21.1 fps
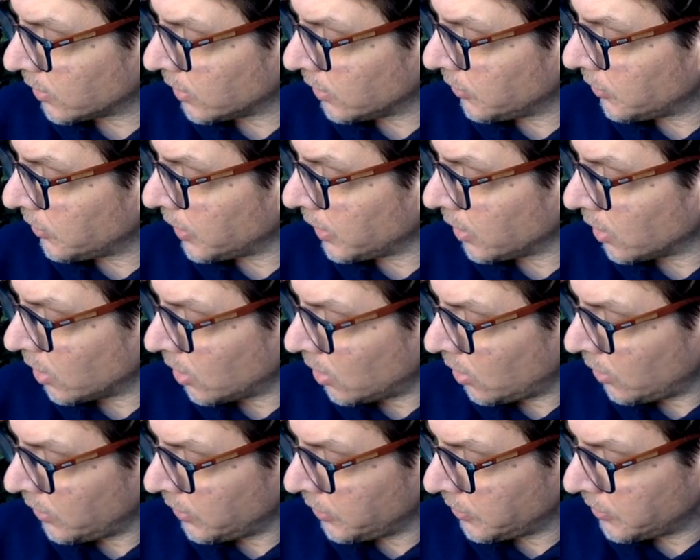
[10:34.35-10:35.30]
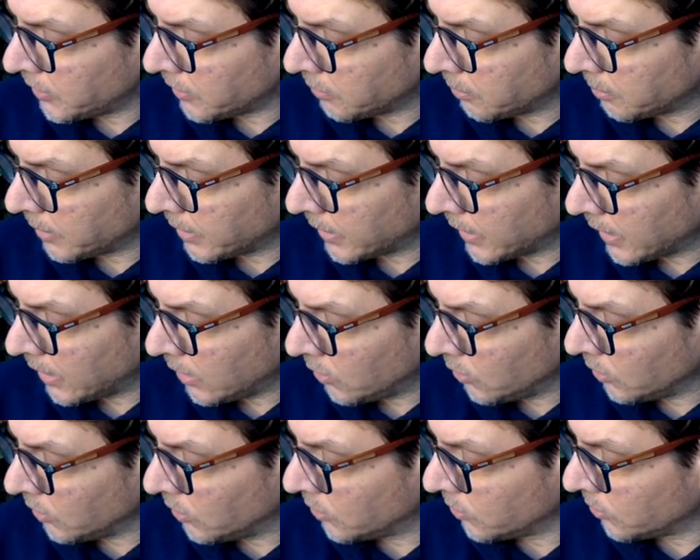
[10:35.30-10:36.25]
And he's saying all this stuff about
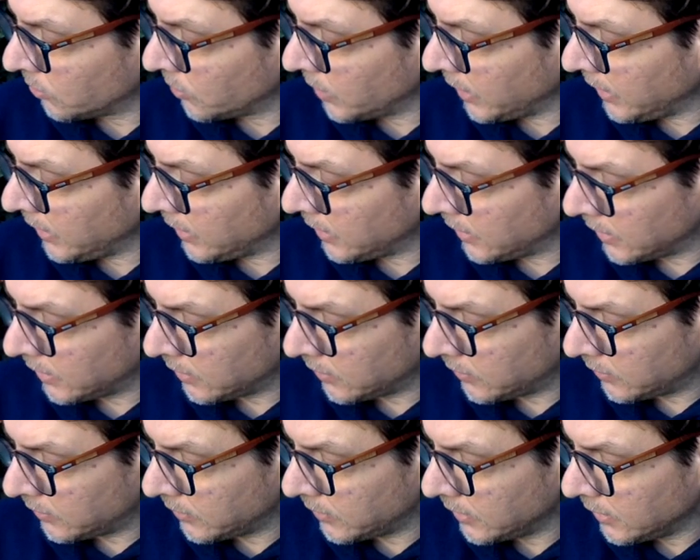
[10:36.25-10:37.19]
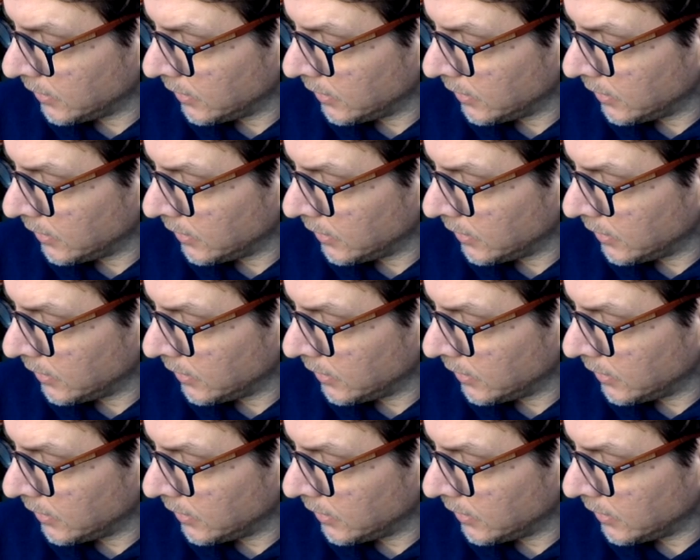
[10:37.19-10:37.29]
how great it is.